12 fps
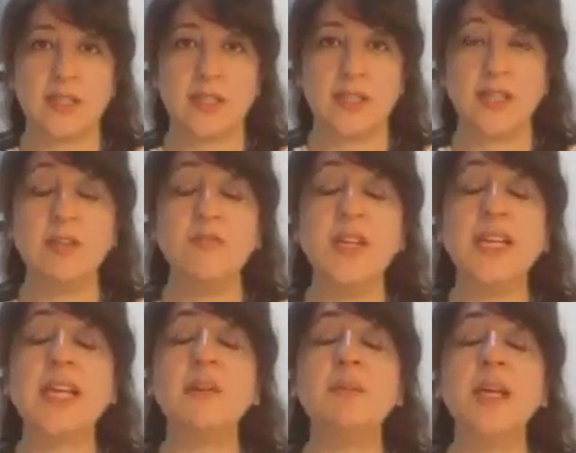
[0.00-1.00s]
if we
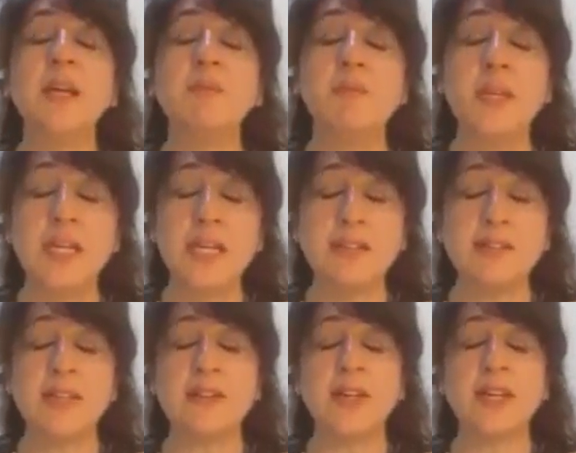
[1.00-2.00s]
can make peace
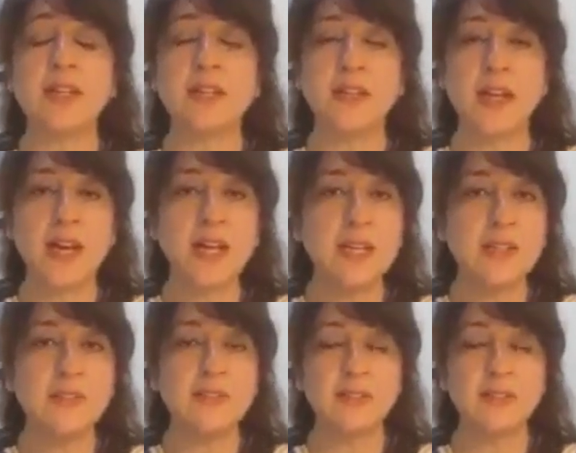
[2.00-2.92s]
and recognize